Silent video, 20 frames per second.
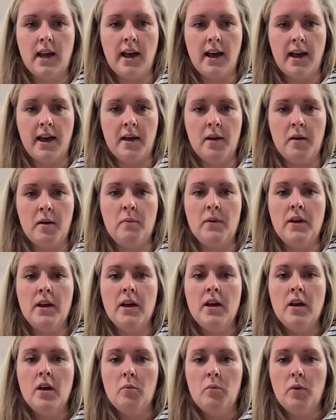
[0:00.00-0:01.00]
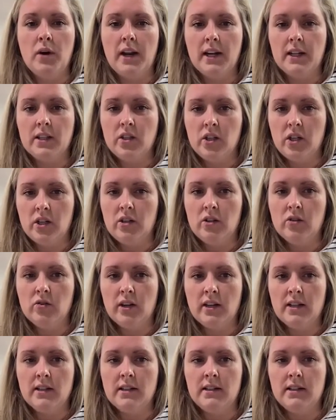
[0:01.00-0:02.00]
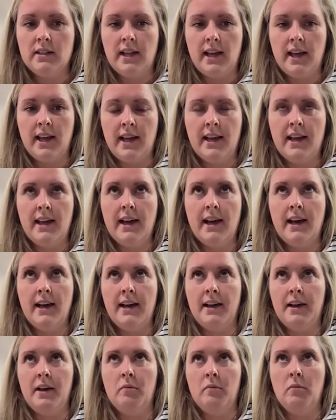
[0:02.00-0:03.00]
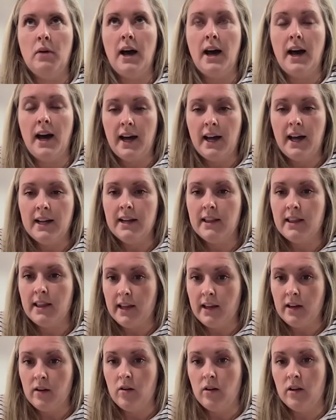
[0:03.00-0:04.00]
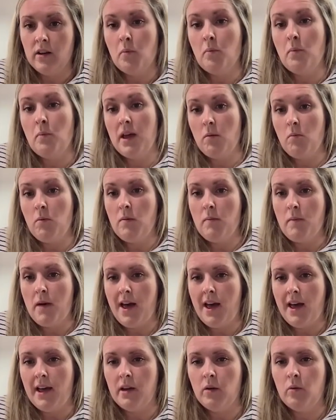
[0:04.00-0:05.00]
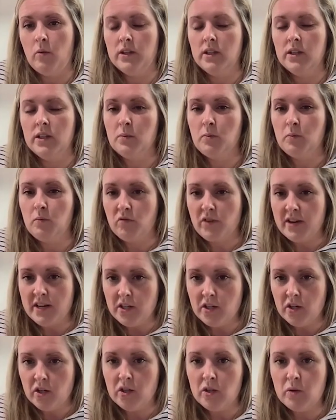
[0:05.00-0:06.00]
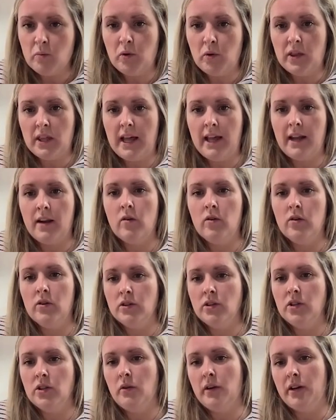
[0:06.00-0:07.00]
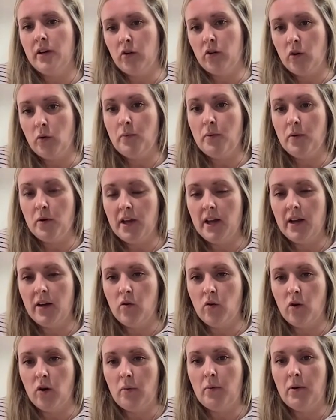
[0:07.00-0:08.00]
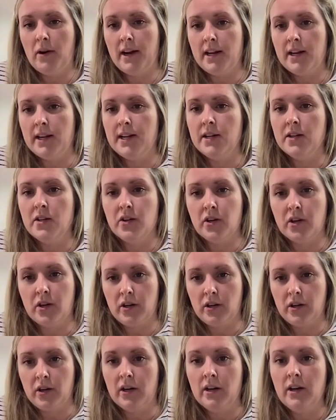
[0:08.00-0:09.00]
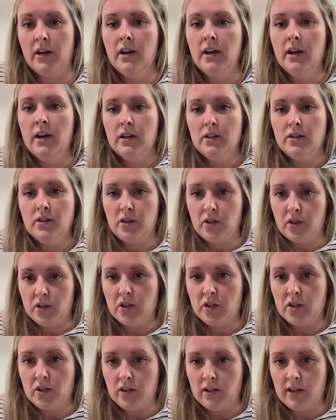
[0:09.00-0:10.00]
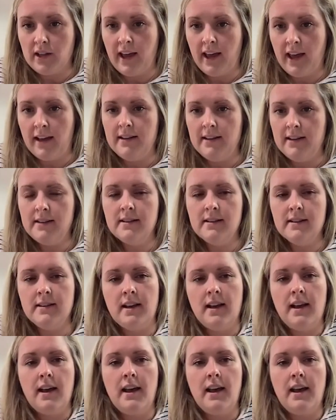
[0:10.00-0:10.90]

But at Children's, they had a thing called the Baby Meg, which is research, but then also it could be incorporated into her surgical case.